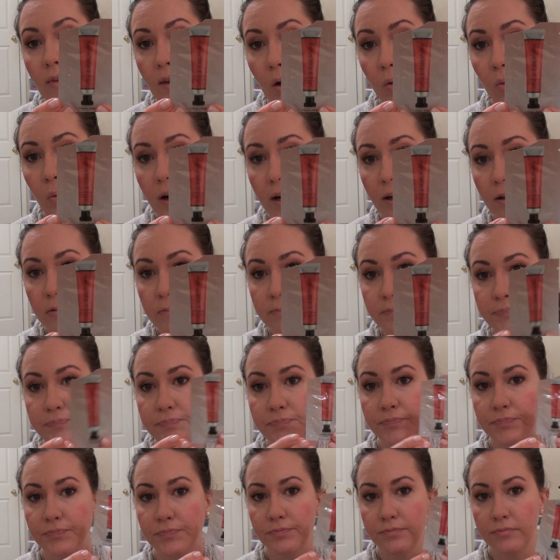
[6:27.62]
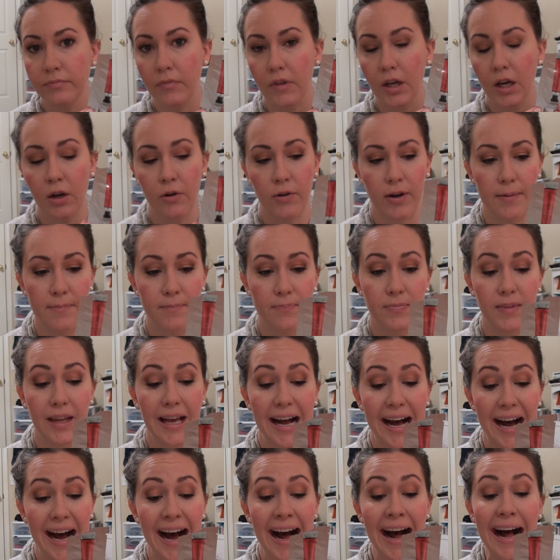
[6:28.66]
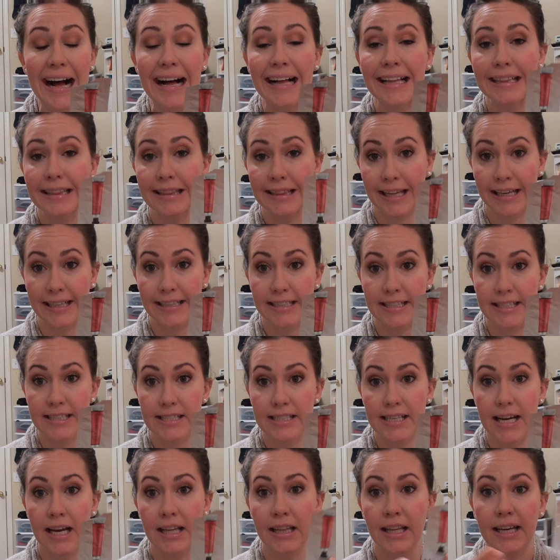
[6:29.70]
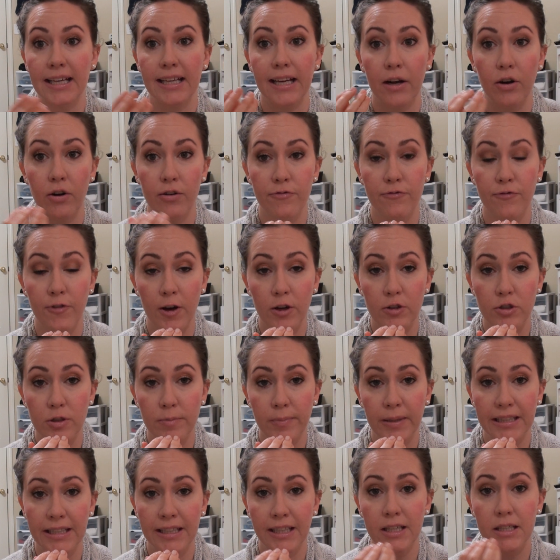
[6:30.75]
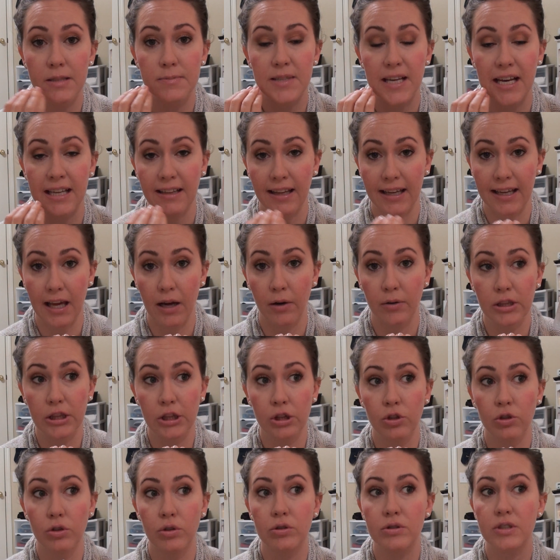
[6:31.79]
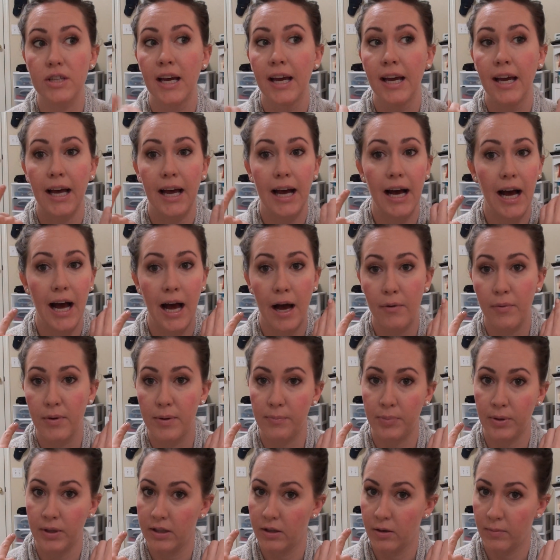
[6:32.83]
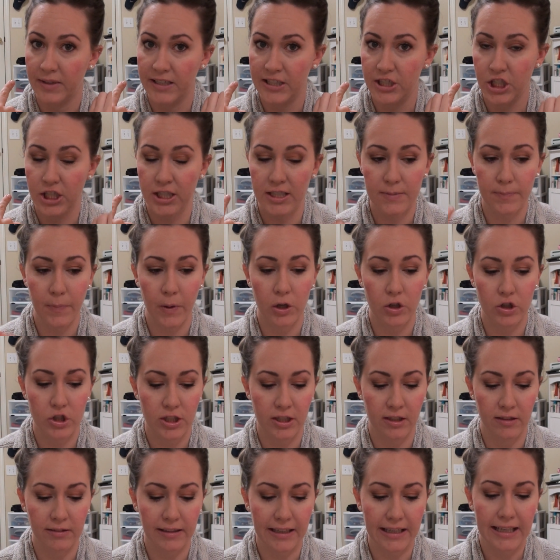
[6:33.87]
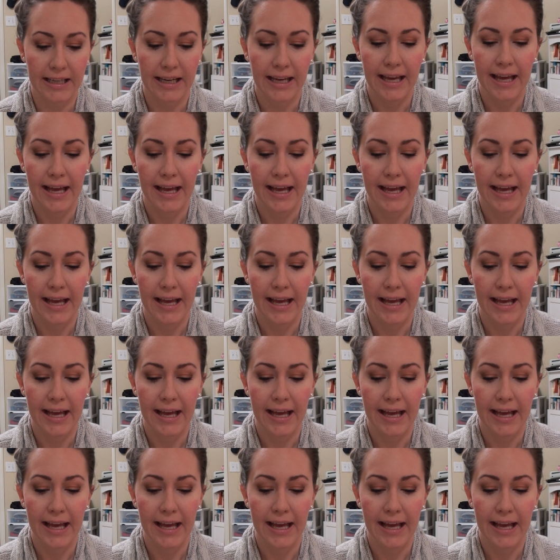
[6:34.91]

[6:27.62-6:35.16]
Well, okay. I liked it. I liked how it felt on my lips. I like how it looked. I wouldn't put it on my cheeks personally.